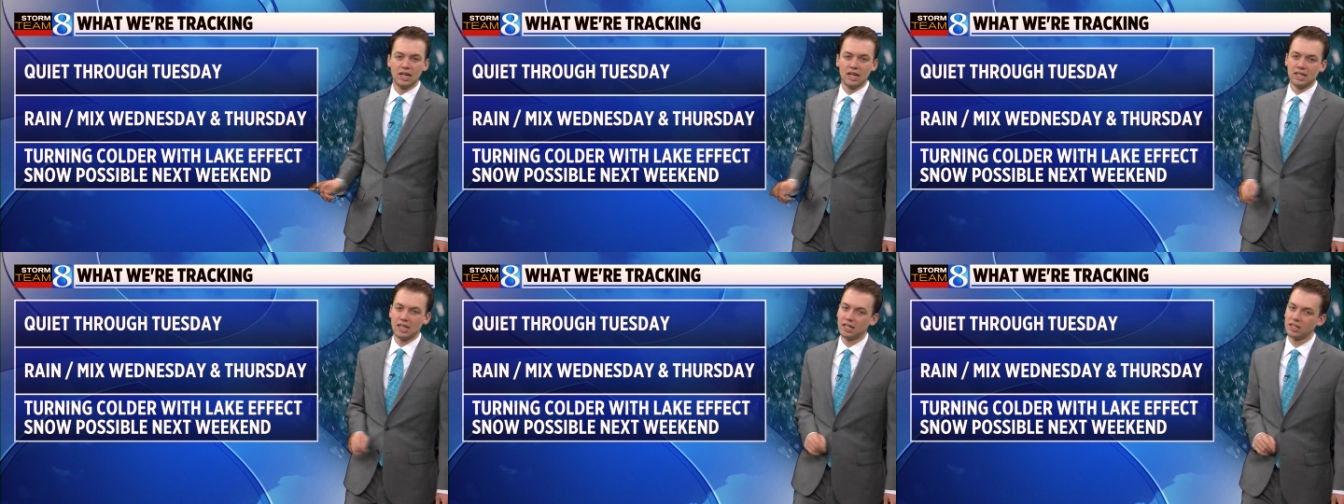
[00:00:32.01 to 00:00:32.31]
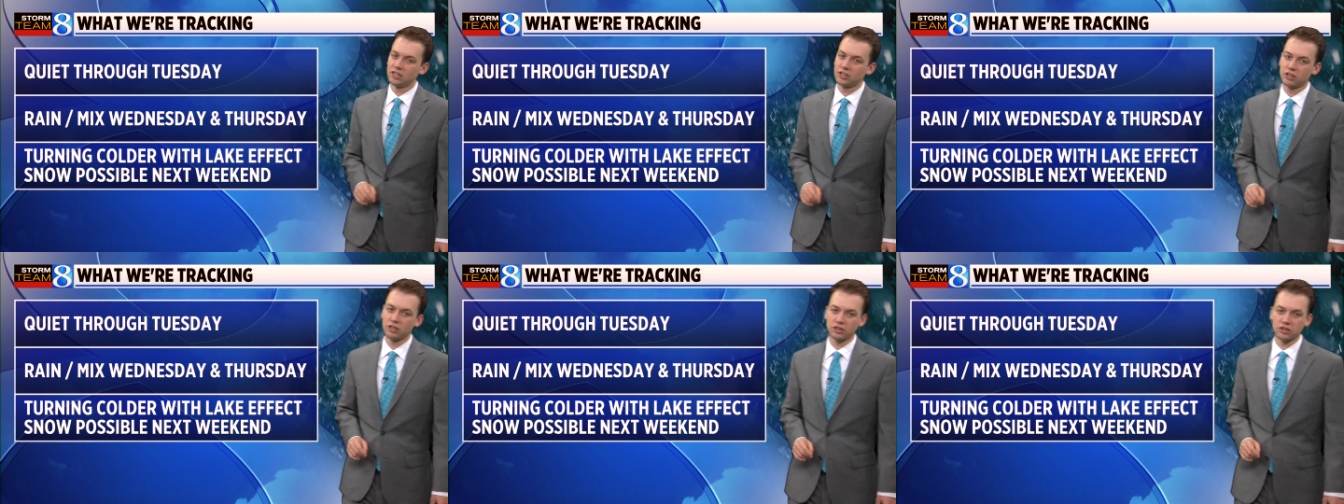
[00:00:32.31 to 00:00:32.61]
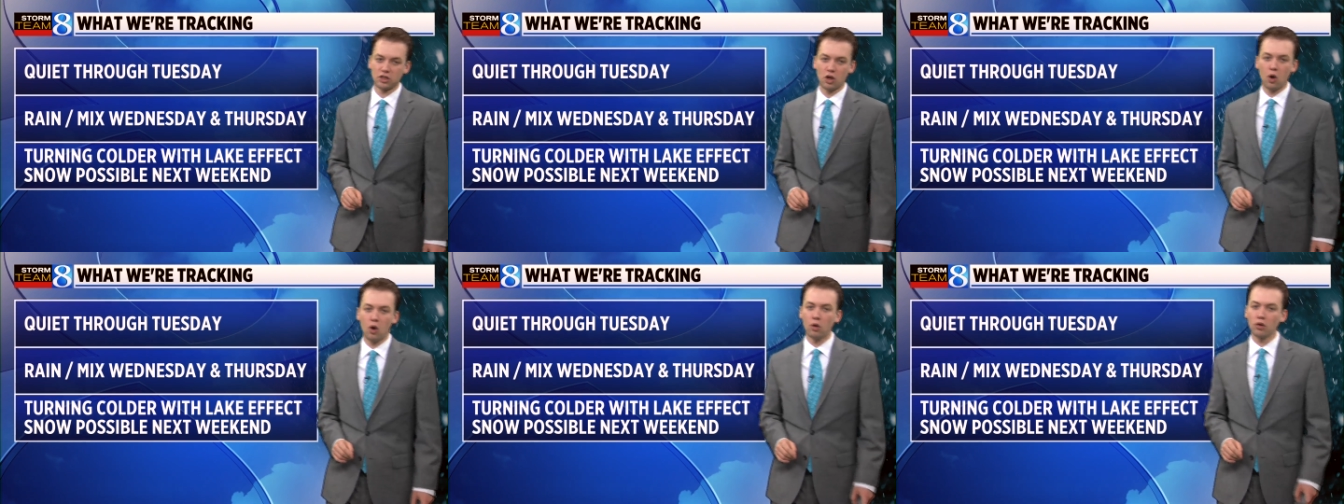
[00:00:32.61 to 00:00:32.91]
Then it turns
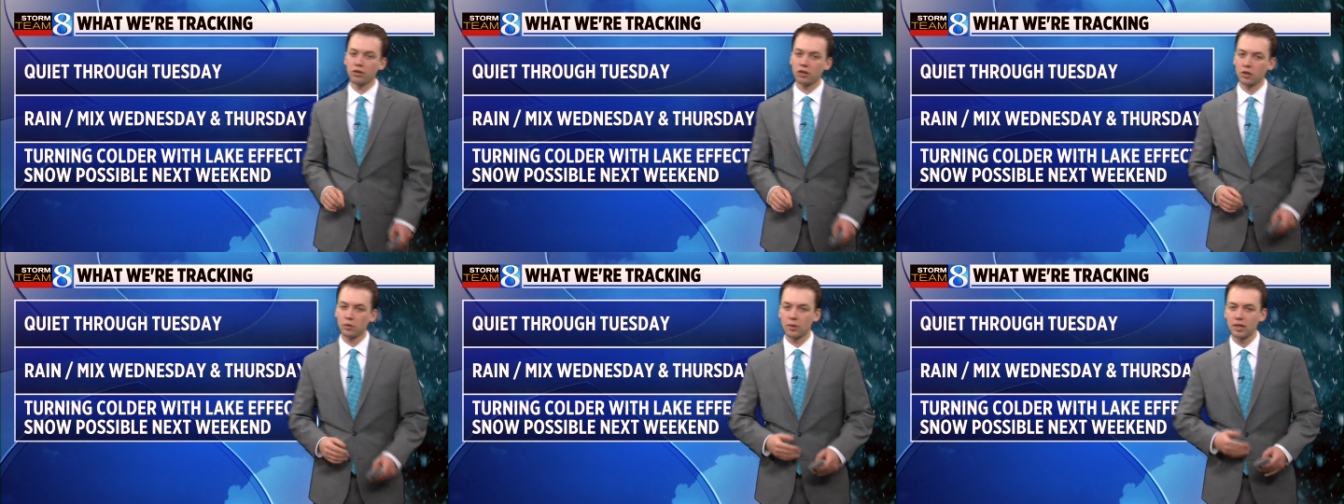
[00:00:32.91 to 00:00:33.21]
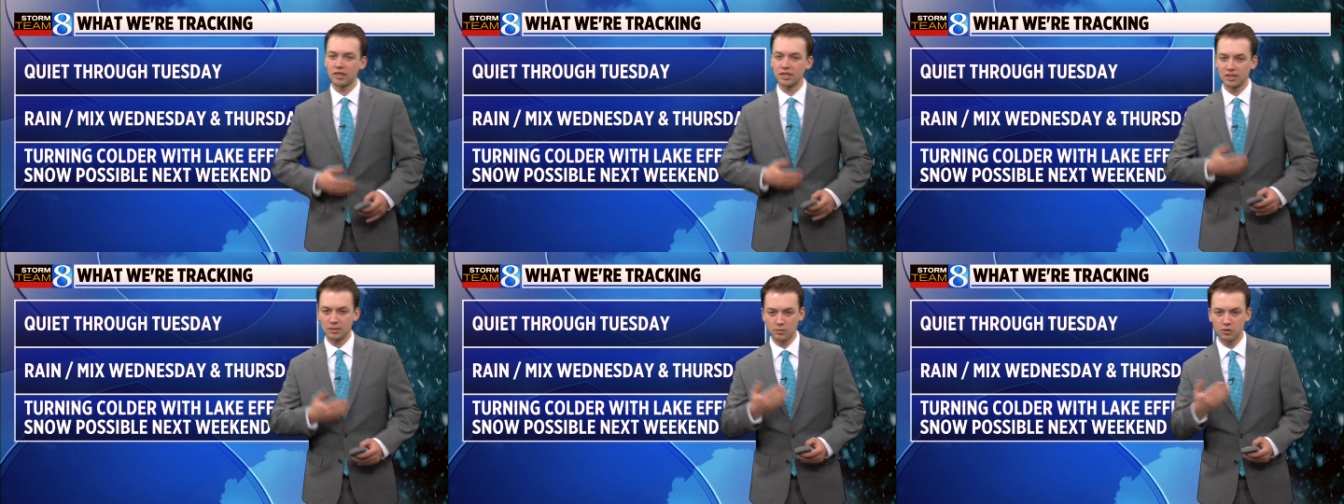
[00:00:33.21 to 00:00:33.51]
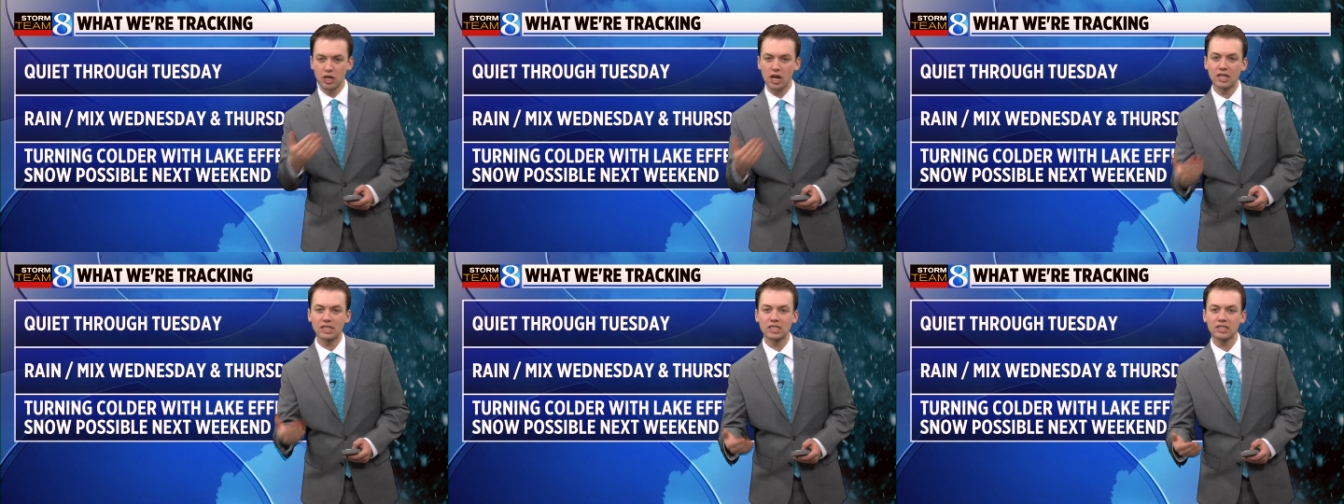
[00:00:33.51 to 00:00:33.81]
colder with some
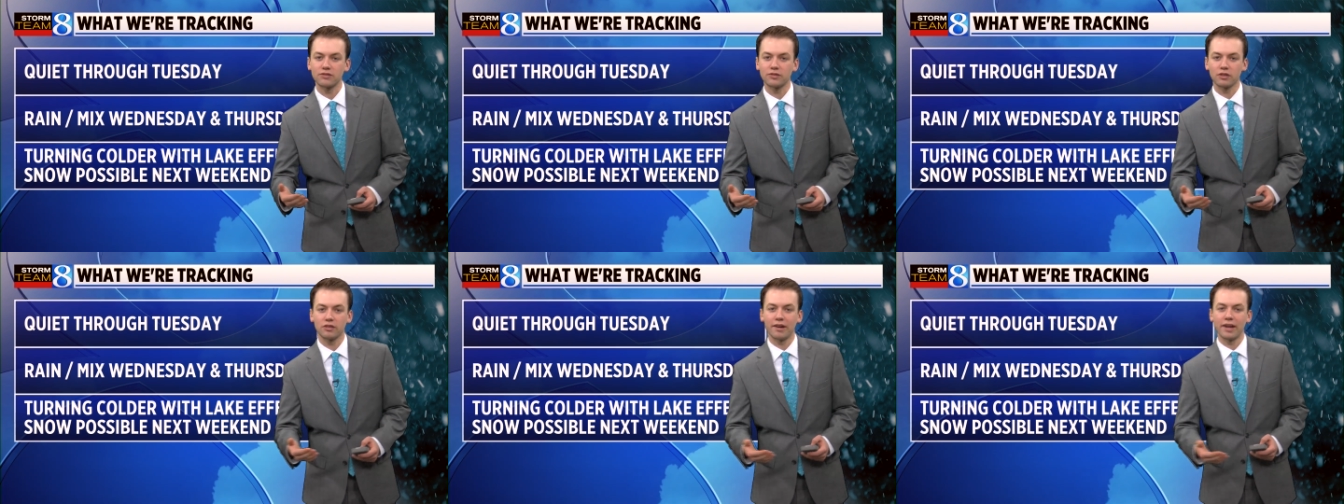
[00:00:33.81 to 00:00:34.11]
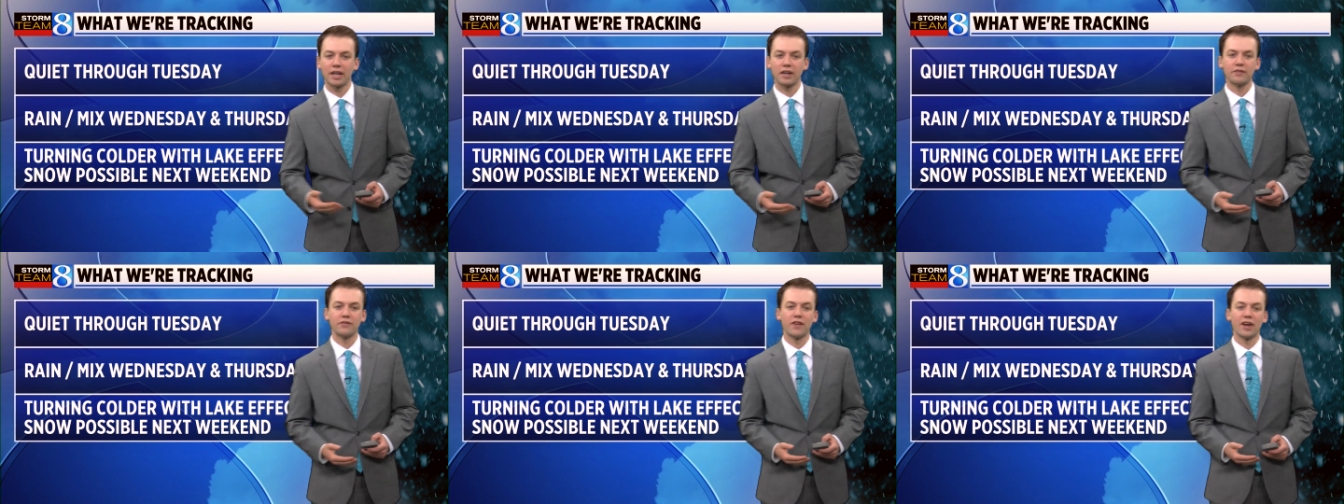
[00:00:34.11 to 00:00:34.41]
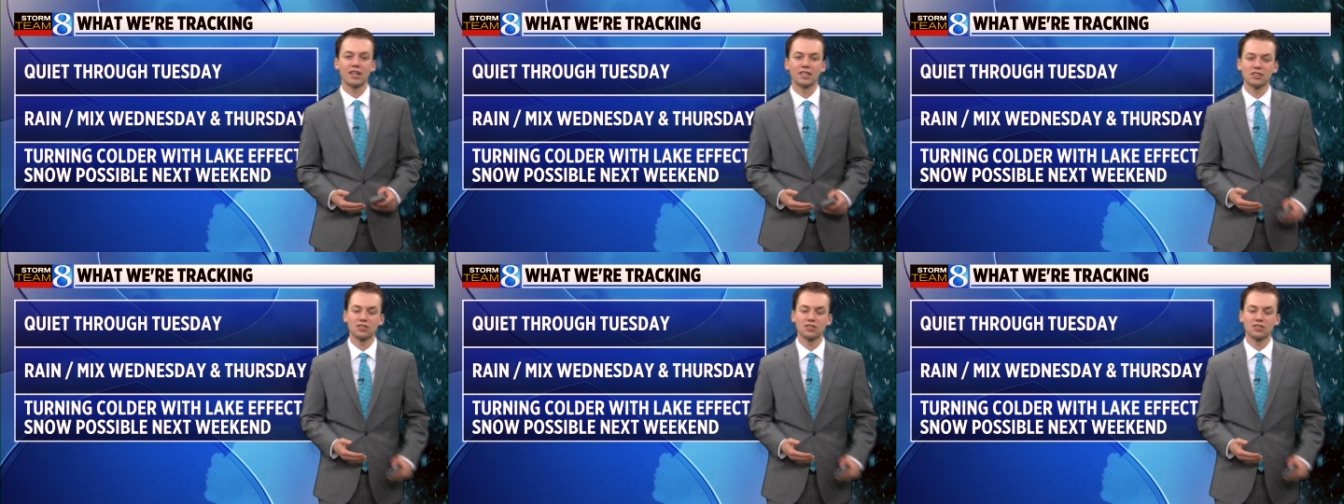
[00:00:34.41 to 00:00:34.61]
chances for lake effect